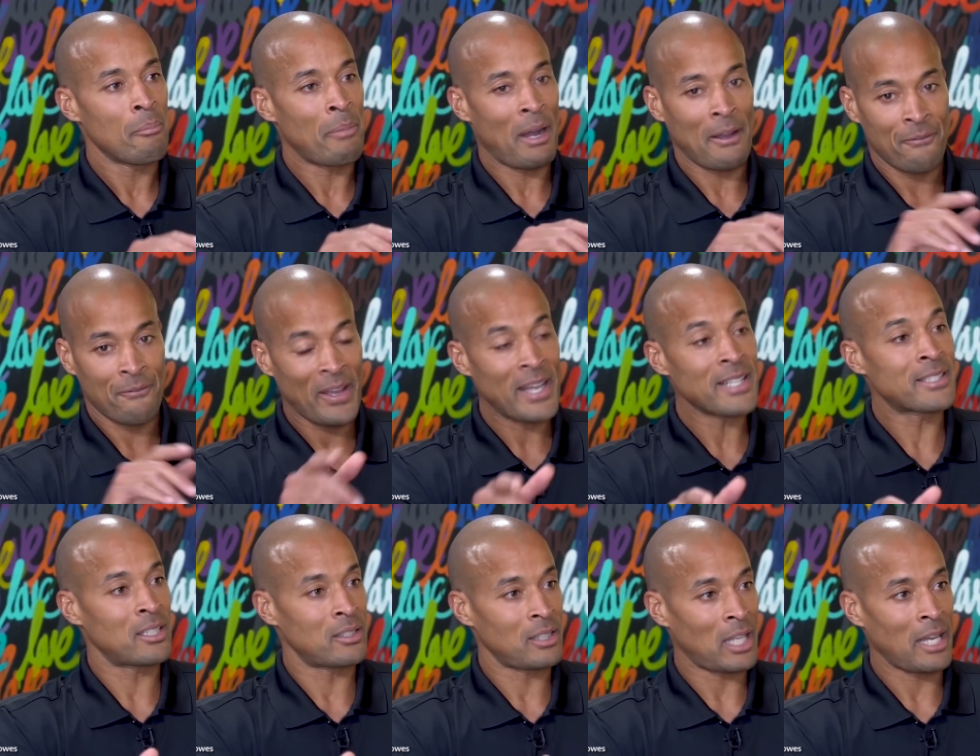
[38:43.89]
by
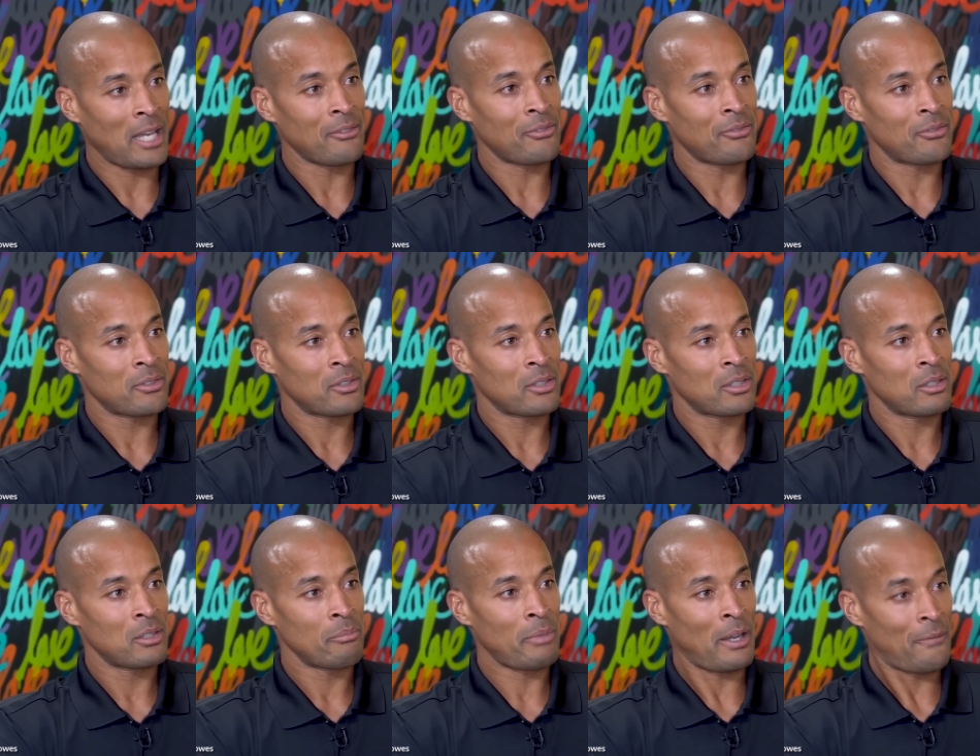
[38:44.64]
facing life,
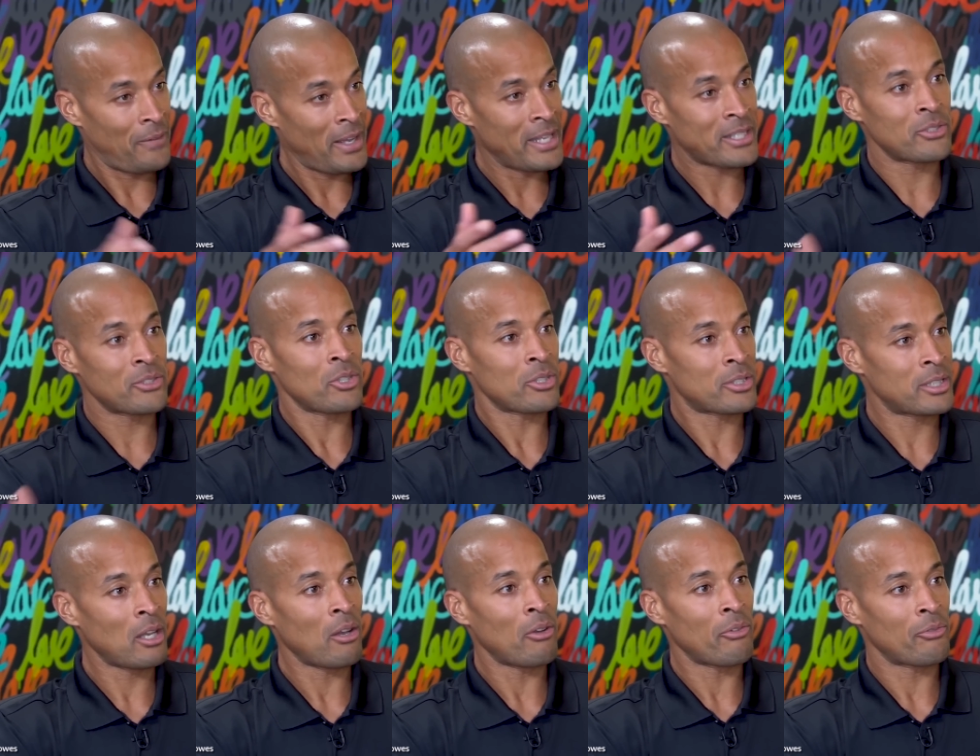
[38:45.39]
by facing
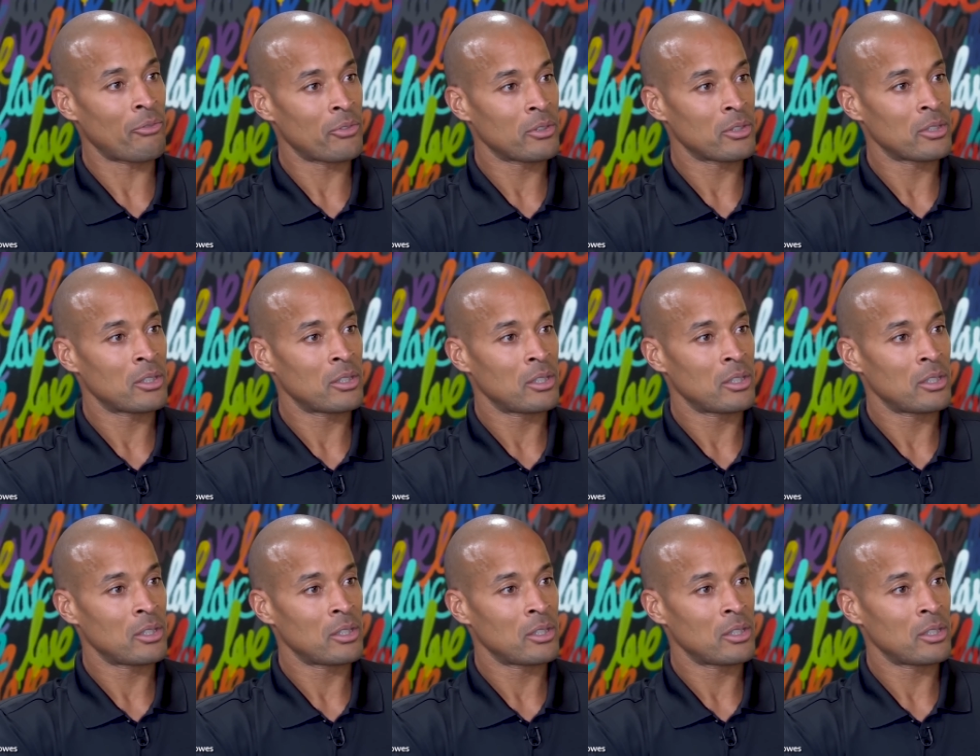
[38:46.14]
yourself.